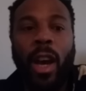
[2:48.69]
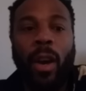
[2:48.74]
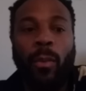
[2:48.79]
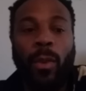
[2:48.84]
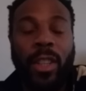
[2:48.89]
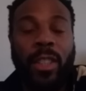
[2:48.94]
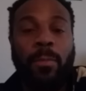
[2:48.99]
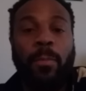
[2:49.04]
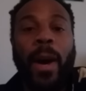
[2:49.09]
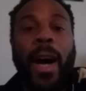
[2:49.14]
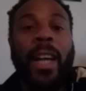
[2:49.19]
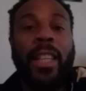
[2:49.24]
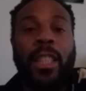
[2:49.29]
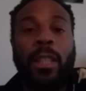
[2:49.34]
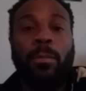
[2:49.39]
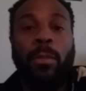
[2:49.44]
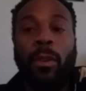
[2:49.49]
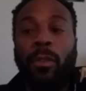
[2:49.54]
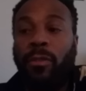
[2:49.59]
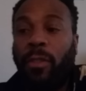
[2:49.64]

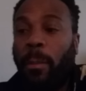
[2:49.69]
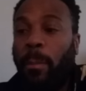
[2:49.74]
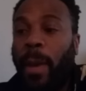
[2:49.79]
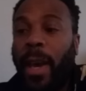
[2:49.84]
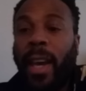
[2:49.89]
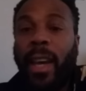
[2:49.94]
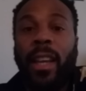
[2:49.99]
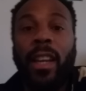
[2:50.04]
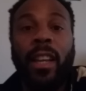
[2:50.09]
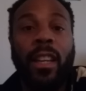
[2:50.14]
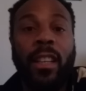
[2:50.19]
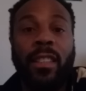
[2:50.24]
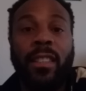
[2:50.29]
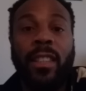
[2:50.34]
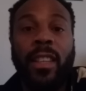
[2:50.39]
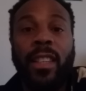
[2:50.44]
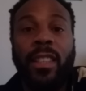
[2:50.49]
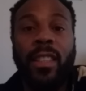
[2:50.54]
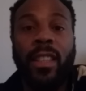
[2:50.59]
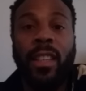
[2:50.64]
responsible for making a
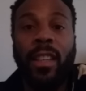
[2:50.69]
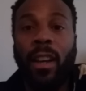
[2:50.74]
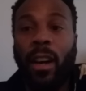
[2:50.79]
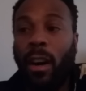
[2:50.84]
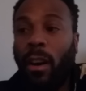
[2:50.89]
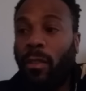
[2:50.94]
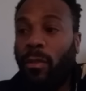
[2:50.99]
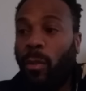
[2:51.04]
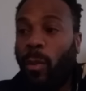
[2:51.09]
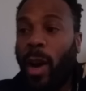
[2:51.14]
decision of